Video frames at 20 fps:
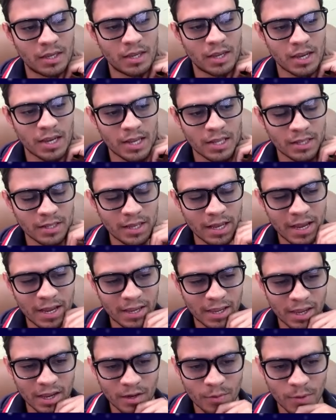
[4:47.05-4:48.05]
And
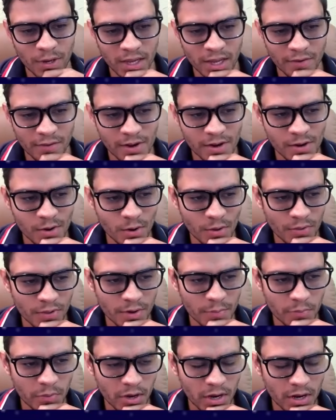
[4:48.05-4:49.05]
again, we have another
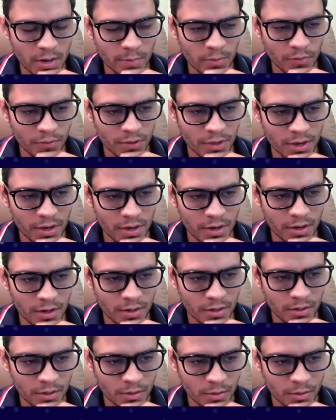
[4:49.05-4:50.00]
brilliant move here.